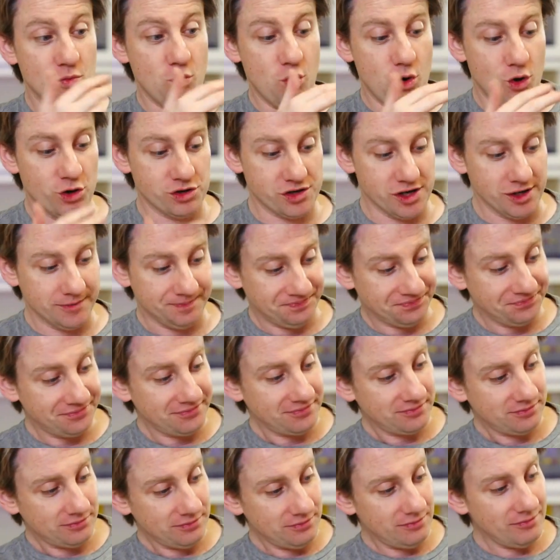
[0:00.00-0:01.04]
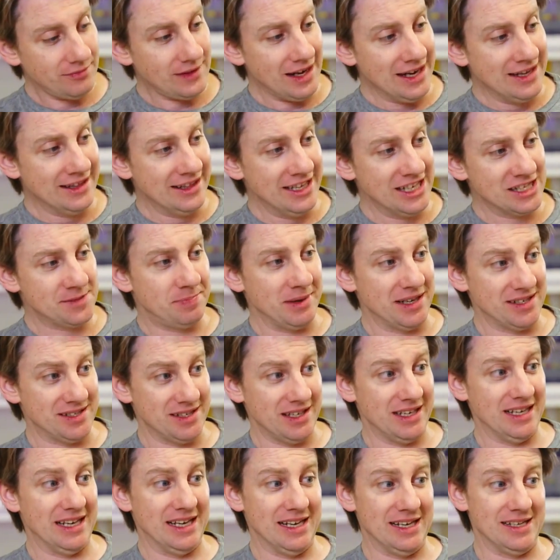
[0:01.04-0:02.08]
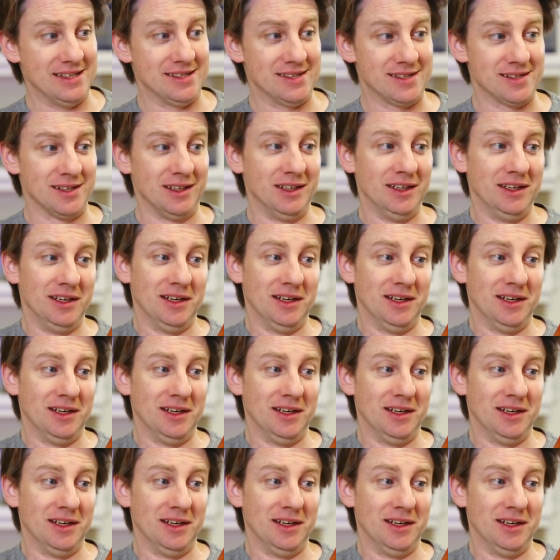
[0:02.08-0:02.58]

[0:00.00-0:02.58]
water, and this bit is